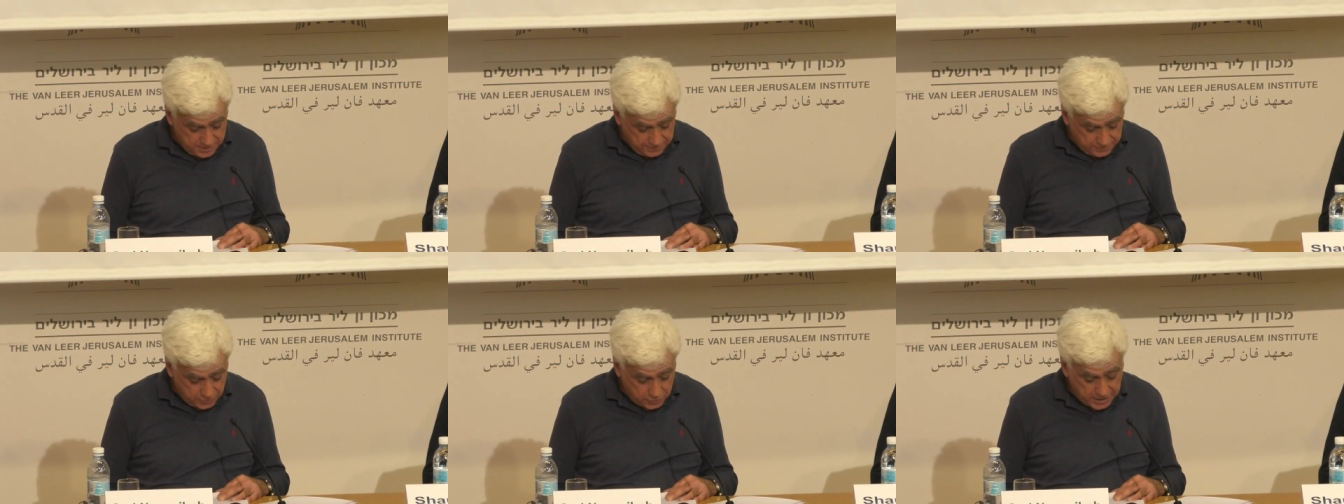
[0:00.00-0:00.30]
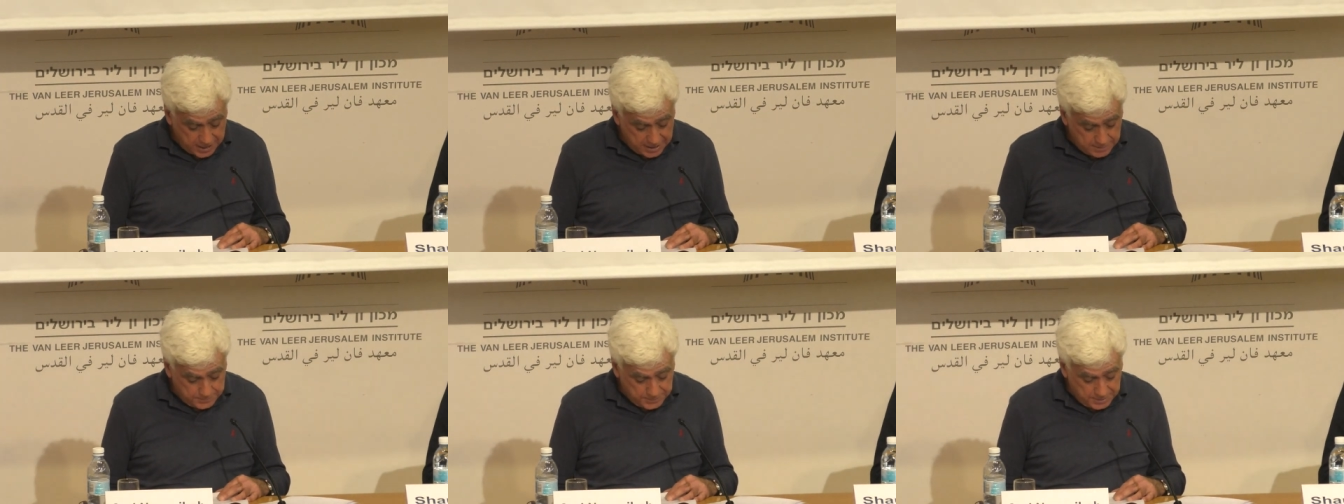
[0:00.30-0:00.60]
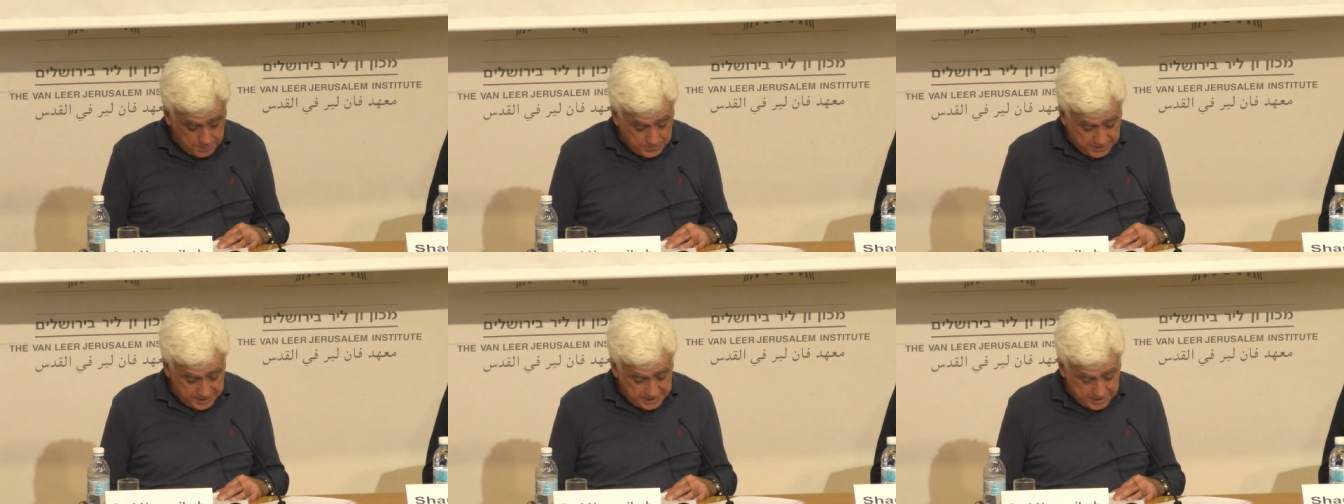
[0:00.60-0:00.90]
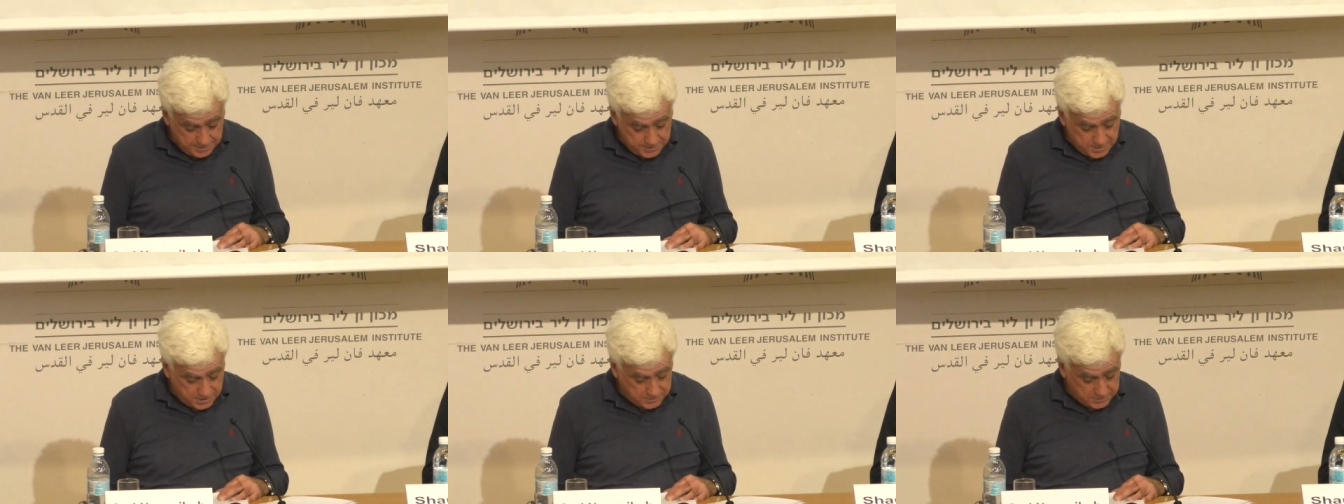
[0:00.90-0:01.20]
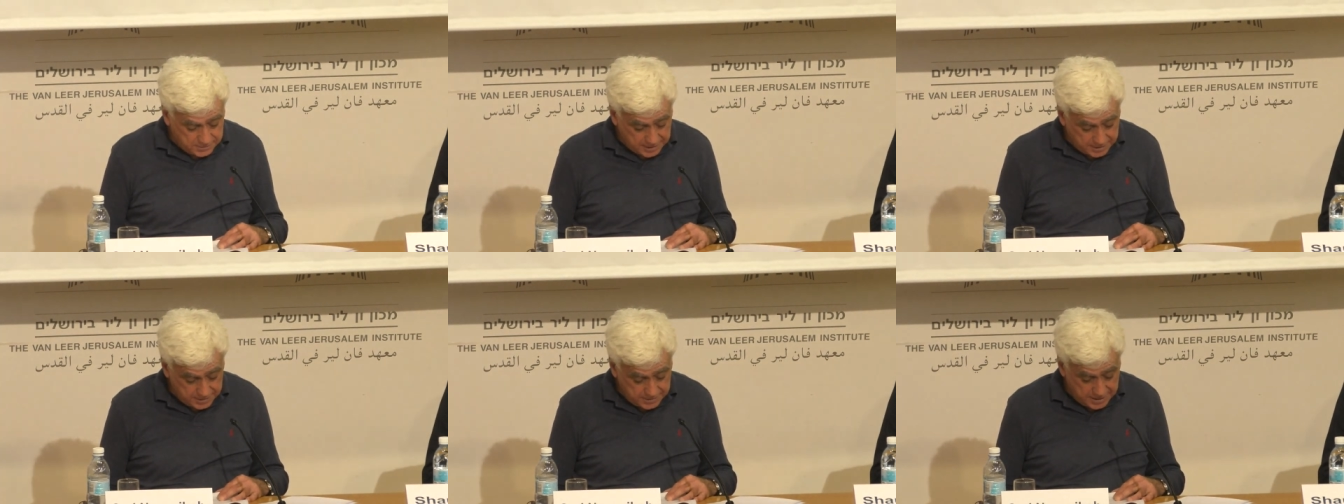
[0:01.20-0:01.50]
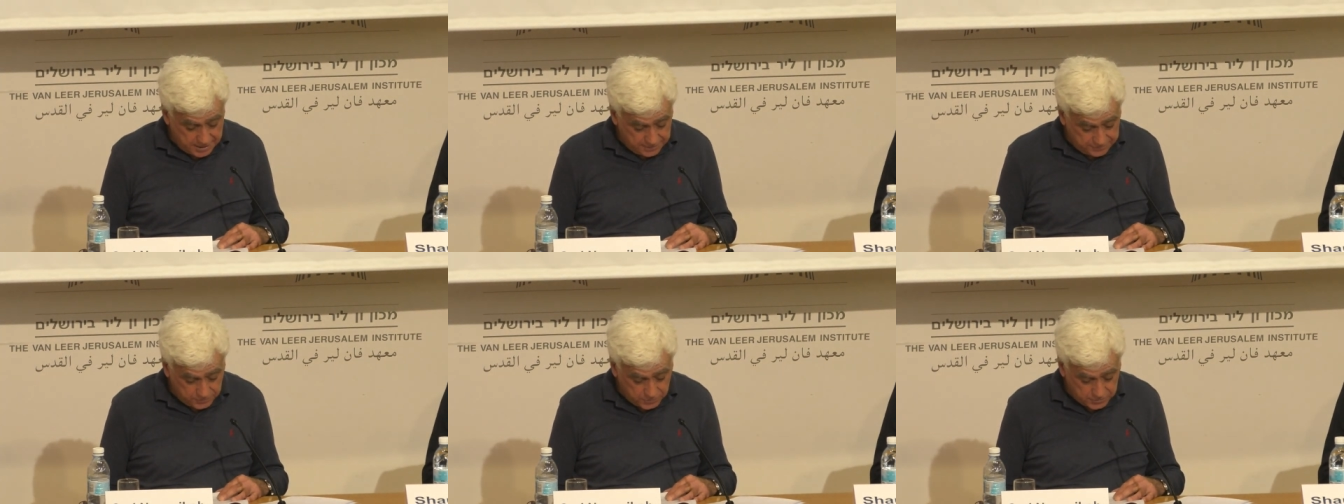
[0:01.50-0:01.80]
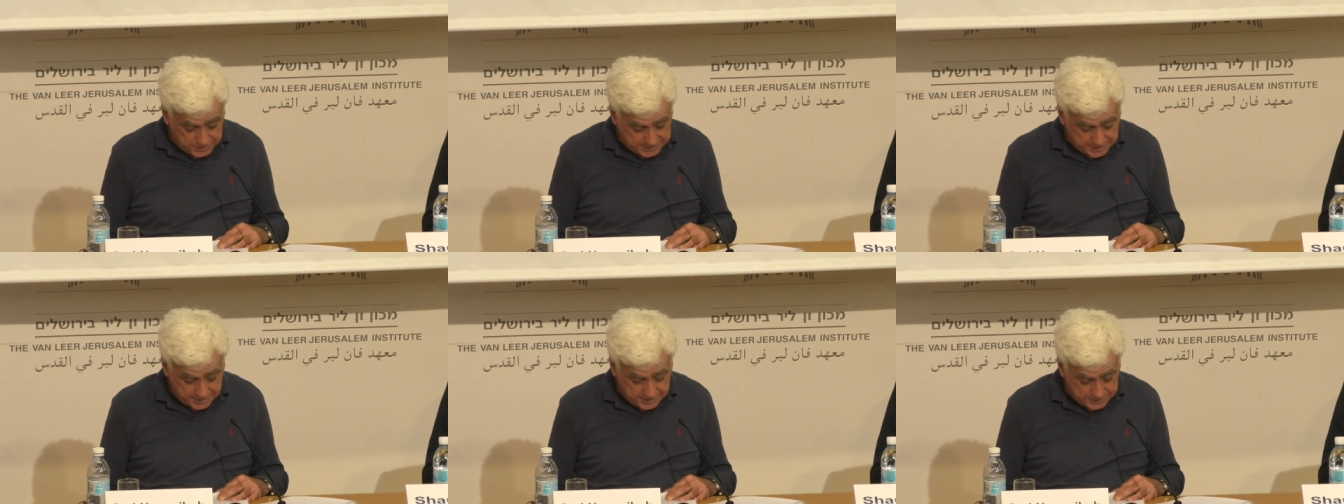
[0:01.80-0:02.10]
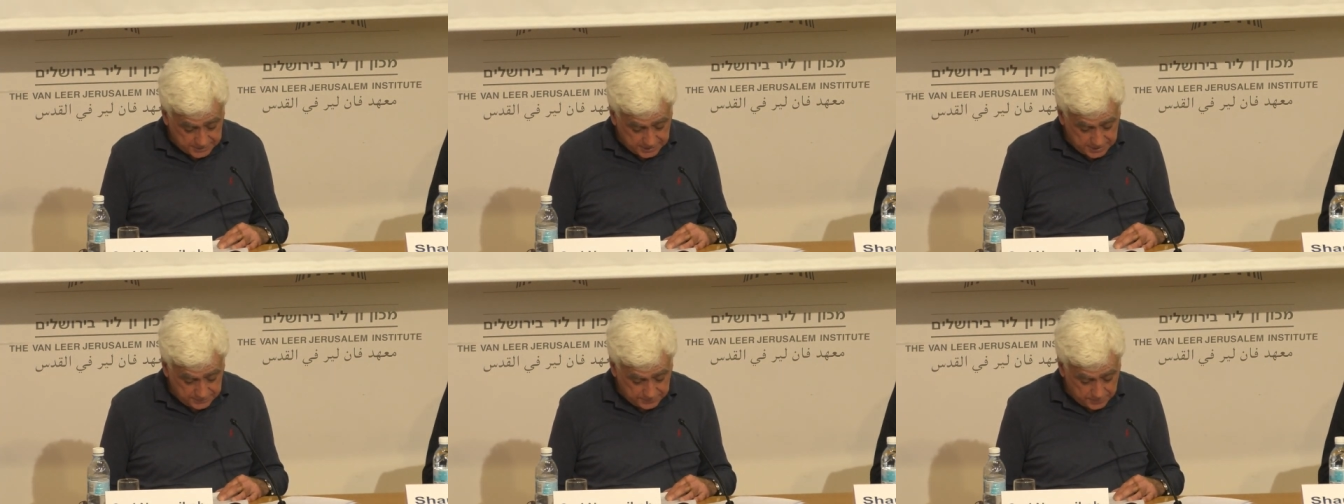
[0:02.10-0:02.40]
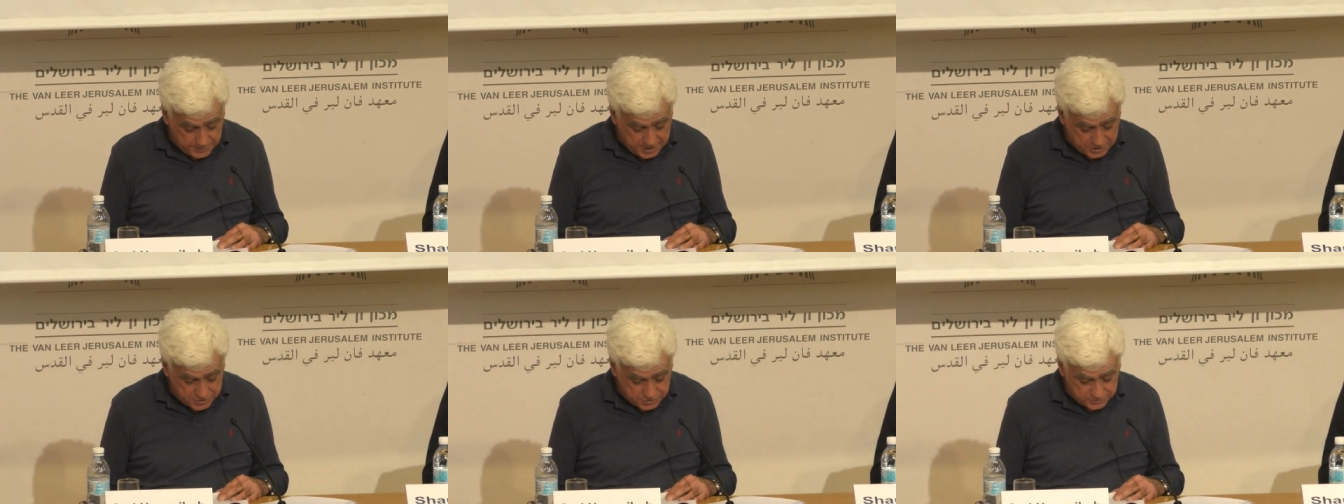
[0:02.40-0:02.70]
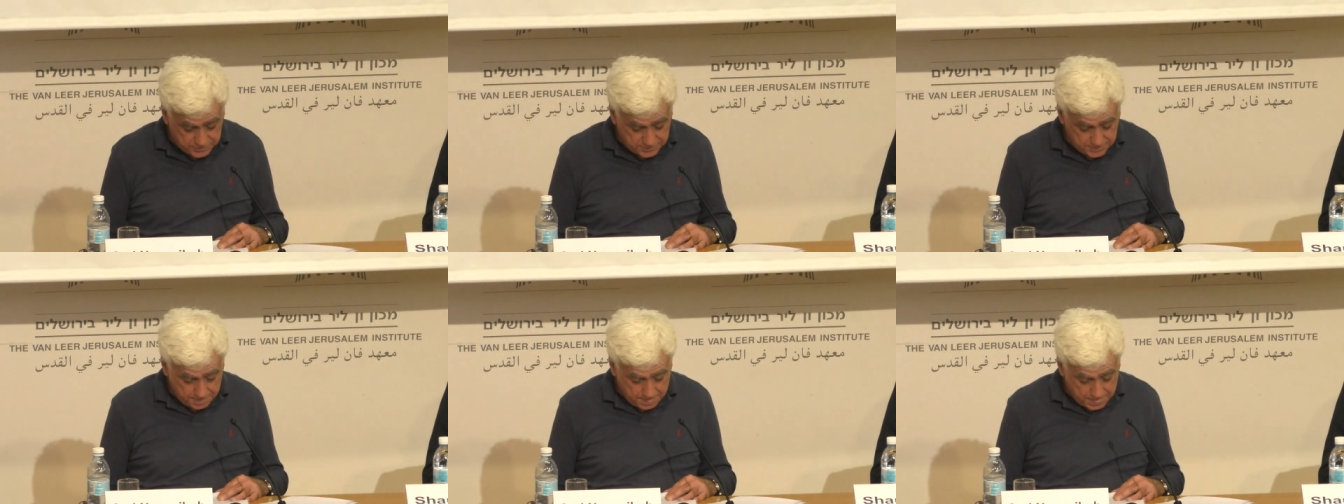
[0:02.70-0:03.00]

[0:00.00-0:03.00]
for helping bring about the aforesaid transformation,